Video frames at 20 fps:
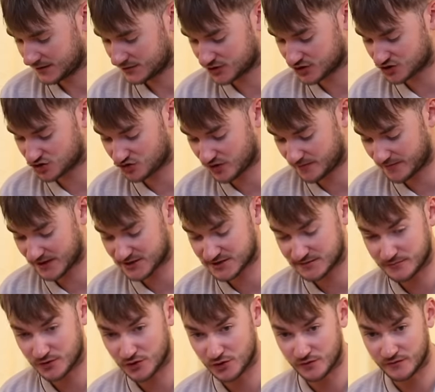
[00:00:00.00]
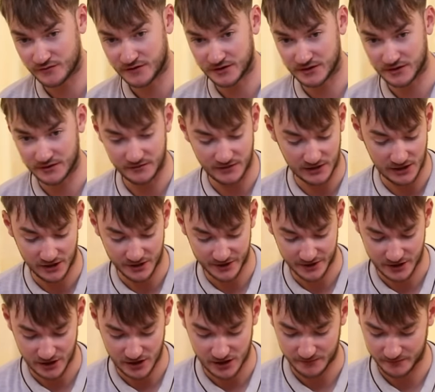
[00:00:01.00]
the strip hasn't moved and the line
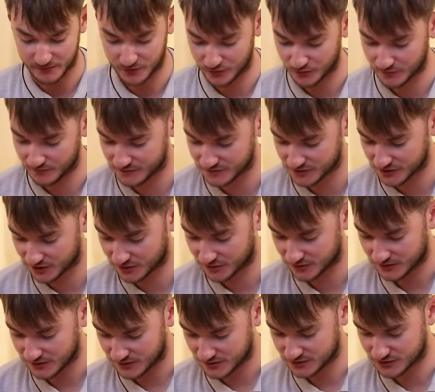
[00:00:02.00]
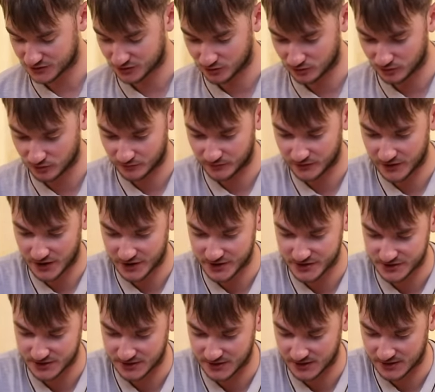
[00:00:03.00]
can't move. So it's all
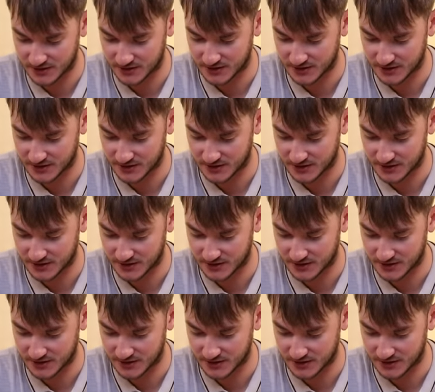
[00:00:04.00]
nice and